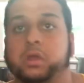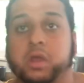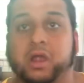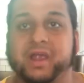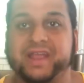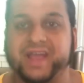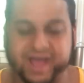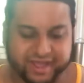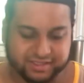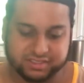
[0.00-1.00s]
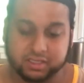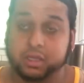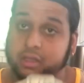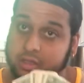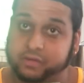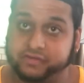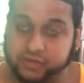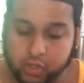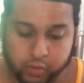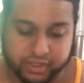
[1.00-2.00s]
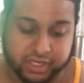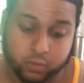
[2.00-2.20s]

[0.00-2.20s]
Alright guys, so it did